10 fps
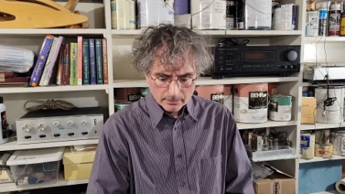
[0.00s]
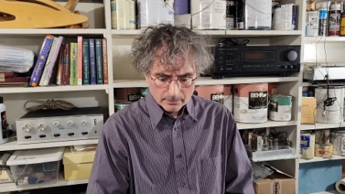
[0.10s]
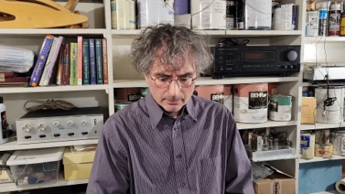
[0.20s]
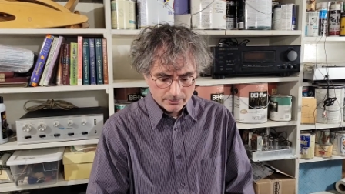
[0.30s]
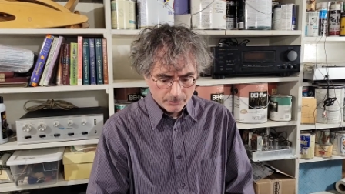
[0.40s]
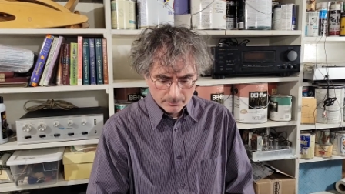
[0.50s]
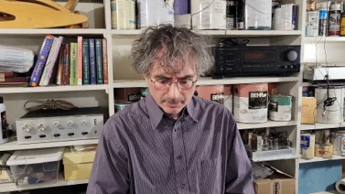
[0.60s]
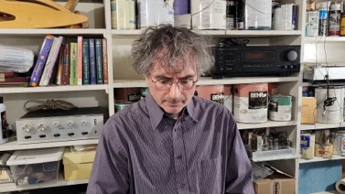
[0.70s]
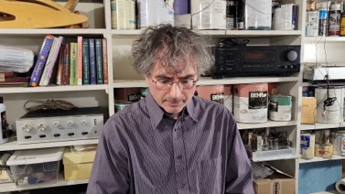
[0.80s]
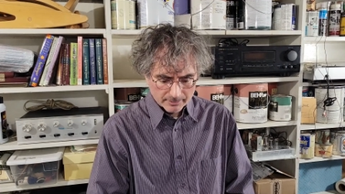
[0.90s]
The tube
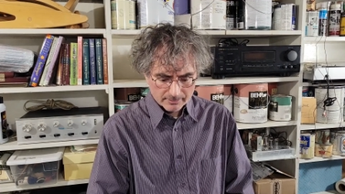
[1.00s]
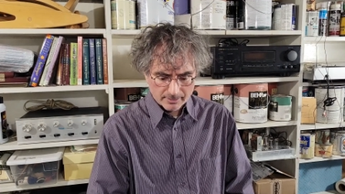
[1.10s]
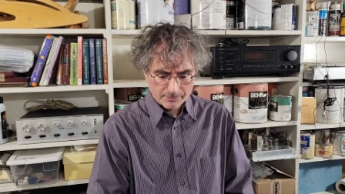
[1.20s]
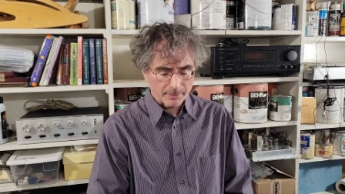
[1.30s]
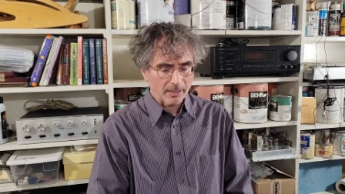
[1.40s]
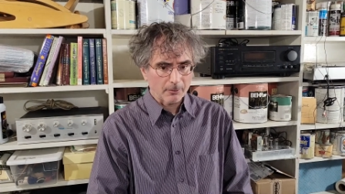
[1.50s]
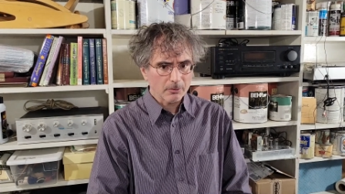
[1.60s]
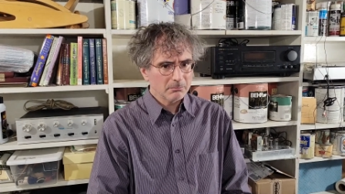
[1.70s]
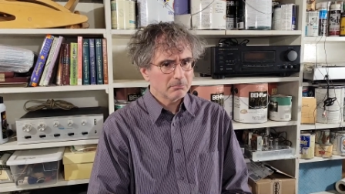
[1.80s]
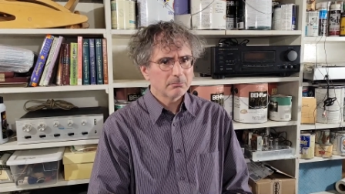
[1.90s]
amp has less
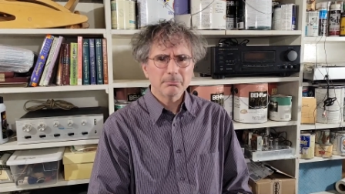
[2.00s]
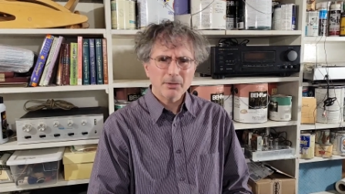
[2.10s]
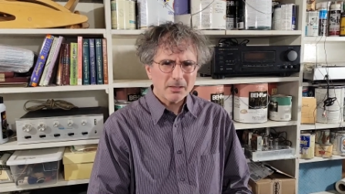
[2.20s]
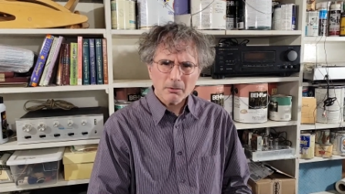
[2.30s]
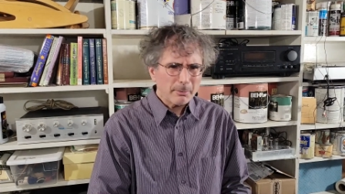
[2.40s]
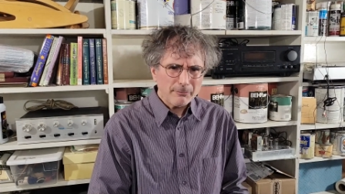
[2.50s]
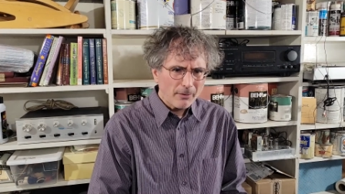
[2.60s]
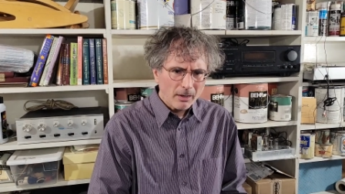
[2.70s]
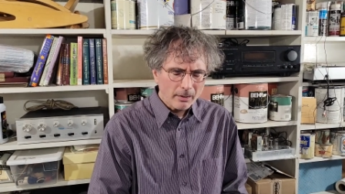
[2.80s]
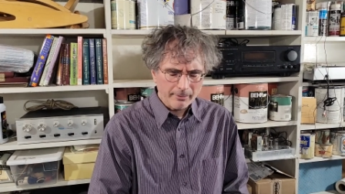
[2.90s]
power, but it'll be
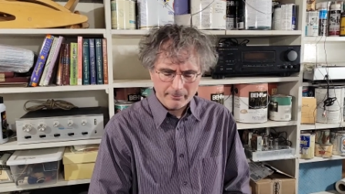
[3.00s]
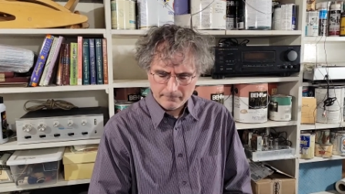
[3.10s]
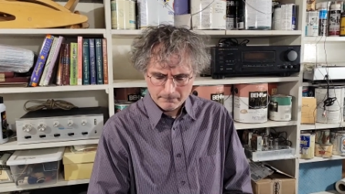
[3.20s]
fine.